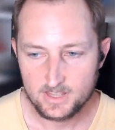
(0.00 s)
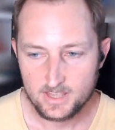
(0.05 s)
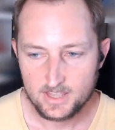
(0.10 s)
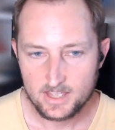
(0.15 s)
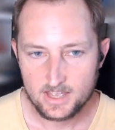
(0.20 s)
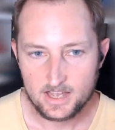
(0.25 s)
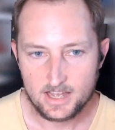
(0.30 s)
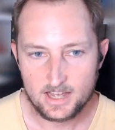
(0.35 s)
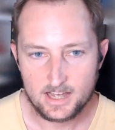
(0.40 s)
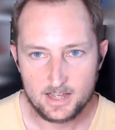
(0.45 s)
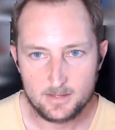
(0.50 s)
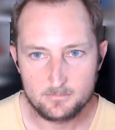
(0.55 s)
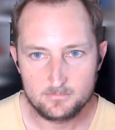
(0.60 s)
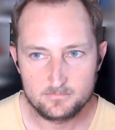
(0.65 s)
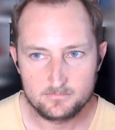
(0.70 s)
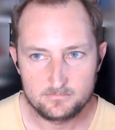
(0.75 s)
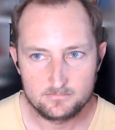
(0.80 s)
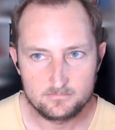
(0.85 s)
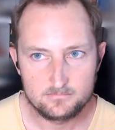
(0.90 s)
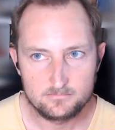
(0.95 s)
And
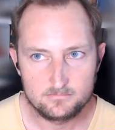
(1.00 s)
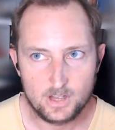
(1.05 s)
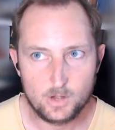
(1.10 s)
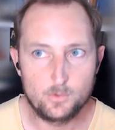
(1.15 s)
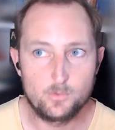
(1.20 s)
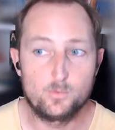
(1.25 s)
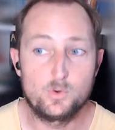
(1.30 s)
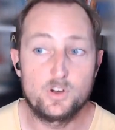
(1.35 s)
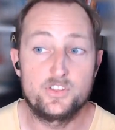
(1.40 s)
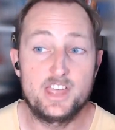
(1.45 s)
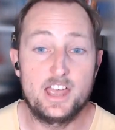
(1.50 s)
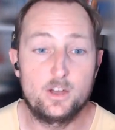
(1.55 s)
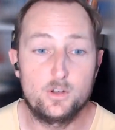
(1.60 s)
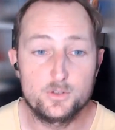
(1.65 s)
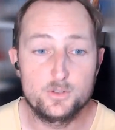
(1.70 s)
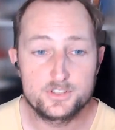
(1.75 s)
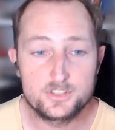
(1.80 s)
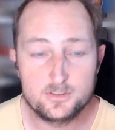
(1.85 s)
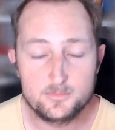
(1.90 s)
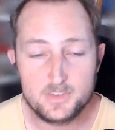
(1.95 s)
what that
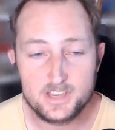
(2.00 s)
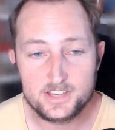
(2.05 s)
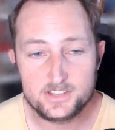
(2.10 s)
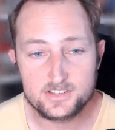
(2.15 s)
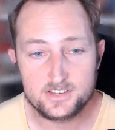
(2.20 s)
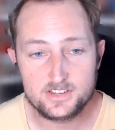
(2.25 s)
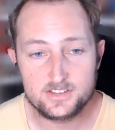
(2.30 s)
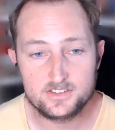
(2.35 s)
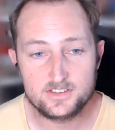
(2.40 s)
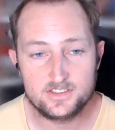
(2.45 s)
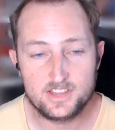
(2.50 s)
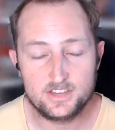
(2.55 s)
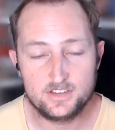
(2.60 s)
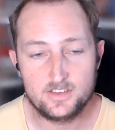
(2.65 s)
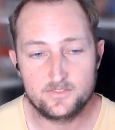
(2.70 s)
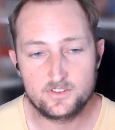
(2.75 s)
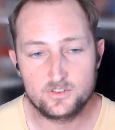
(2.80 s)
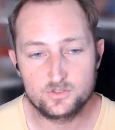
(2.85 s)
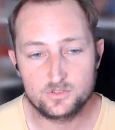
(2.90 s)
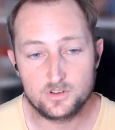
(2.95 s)
also means is that you
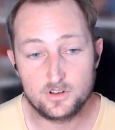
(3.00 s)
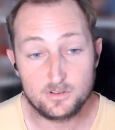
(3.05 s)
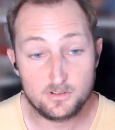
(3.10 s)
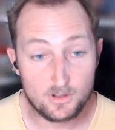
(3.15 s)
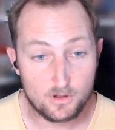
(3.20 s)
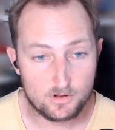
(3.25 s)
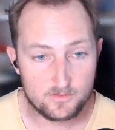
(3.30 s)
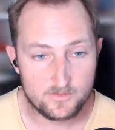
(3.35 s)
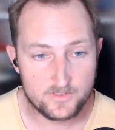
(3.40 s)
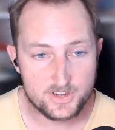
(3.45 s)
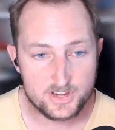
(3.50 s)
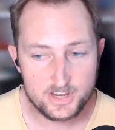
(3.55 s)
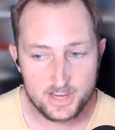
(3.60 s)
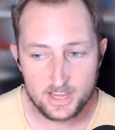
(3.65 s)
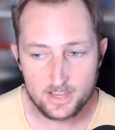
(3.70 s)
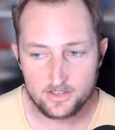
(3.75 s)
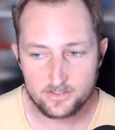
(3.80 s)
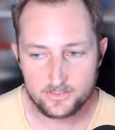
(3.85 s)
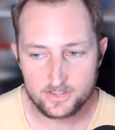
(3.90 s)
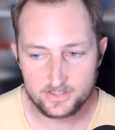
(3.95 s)
have control over
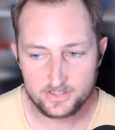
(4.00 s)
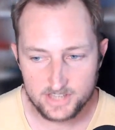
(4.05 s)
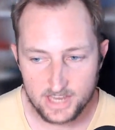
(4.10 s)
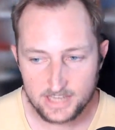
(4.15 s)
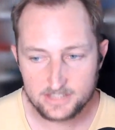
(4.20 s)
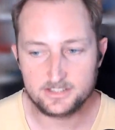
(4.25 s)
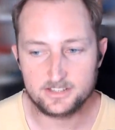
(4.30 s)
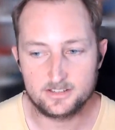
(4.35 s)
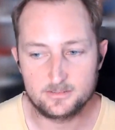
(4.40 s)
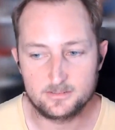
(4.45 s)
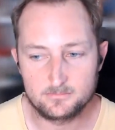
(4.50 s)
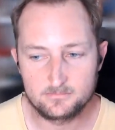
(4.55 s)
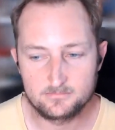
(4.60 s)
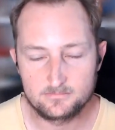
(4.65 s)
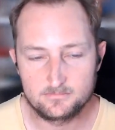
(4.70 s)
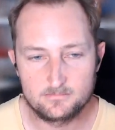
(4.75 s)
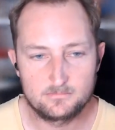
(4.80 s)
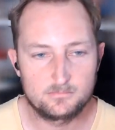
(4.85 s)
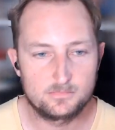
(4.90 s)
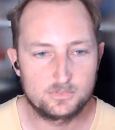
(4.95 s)
the data,
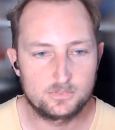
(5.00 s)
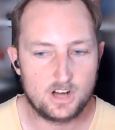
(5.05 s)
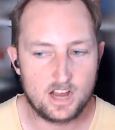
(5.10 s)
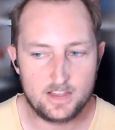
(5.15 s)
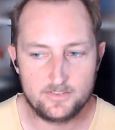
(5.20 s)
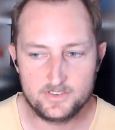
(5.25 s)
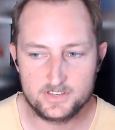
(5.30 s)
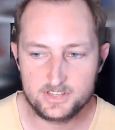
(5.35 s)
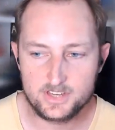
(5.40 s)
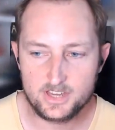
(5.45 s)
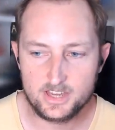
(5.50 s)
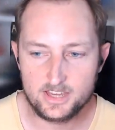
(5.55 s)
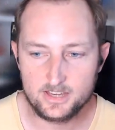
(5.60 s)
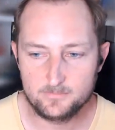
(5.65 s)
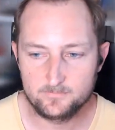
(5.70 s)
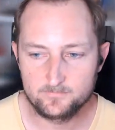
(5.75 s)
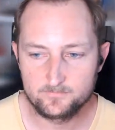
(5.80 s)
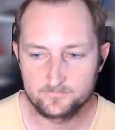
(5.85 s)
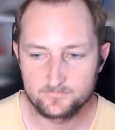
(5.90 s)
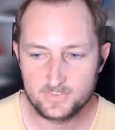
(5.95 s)
privacy,
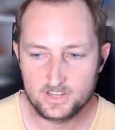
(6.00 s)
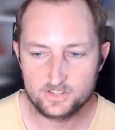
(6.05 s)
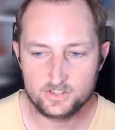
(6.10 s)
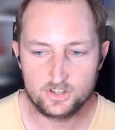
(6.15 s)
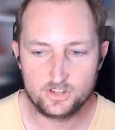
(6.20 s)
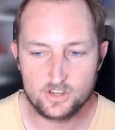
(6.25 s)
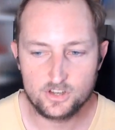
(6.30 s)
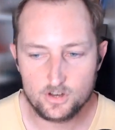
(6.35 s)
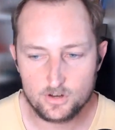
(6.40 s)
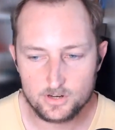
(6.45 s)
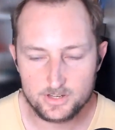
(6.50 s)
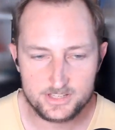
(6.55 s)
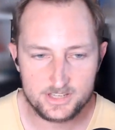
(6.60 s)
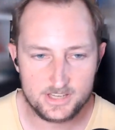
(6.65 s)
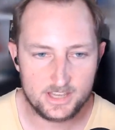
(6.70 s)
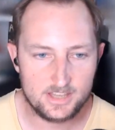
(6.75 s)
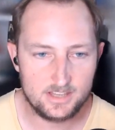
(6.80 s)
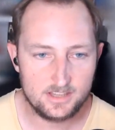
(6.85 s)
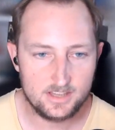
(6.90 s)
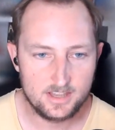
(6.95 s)

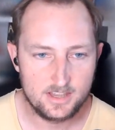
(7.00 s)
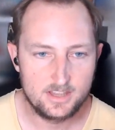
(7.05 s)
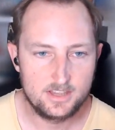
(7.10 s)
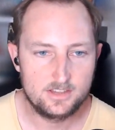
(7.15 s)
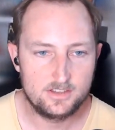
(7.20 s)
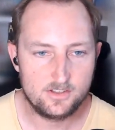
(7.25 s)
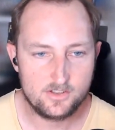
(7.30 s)
security. You're